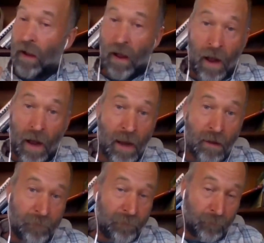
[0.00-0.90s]
I
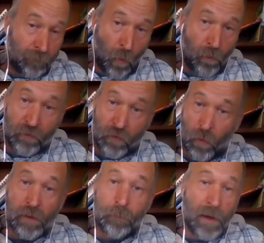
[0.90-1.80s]
have more than
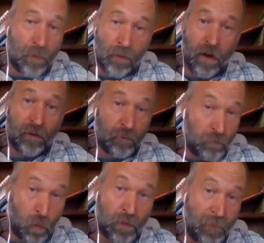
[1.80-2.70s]
20 people on
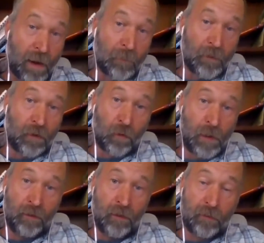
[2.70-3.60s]
20 families on a
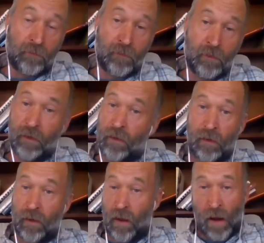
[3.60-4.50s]
wait list.
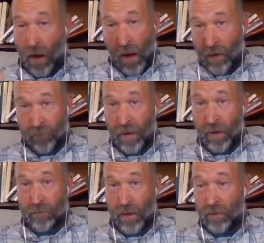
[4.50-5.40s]
I, I haven't
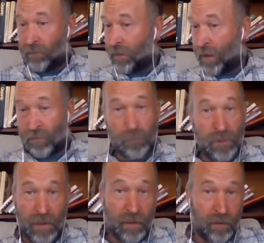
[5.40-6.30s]
had that at the
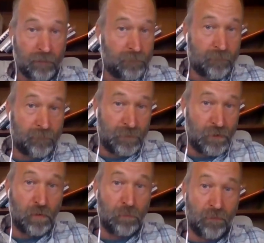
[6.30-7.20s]
beginning of
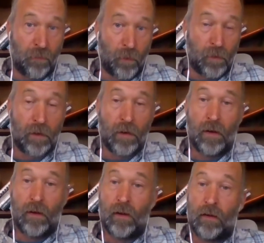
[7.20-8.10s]
June before.
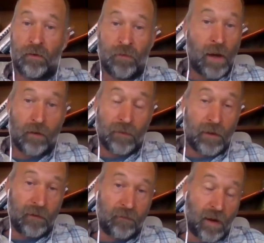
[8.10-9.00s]
Second
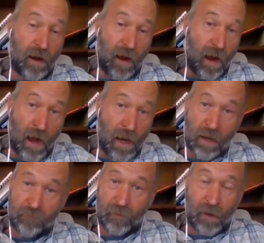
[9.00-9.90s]
thing is I
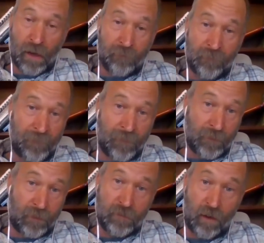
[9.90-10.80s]
haven't I've
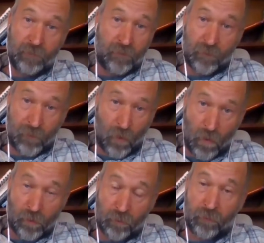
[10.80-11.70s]
fielded dozens of
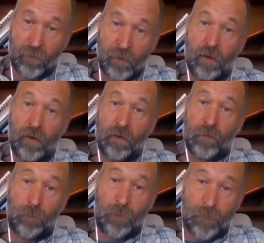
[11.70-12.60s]
calls
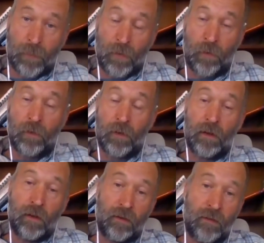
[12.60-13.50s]
from people
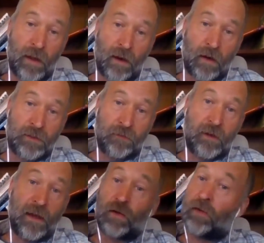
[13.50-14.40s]
that are just
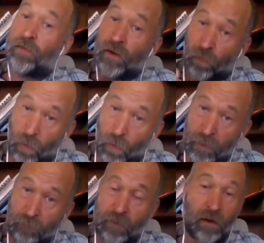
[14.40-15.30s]
interested in
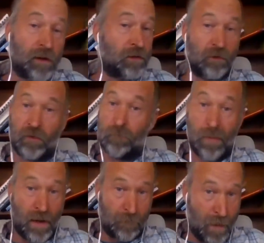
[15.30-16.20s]
growing. They're interested in
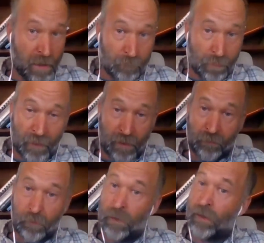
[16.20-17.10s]
buying bedding plans
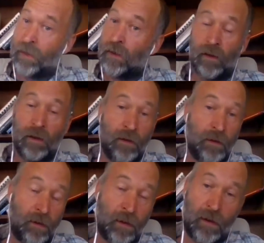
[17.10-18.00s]
from me
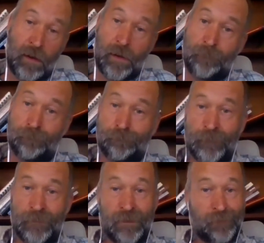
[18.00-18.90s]
um,
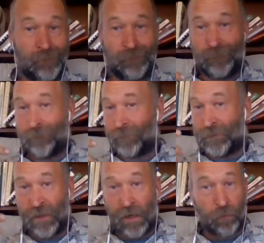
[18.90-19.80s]
just
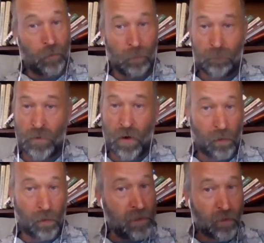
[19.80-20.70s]
general
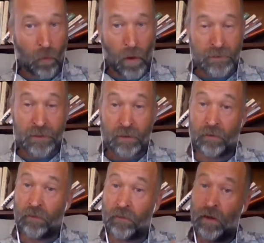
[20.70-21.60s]
gardening
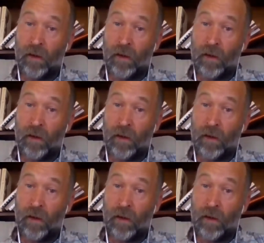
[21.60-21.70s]
questions.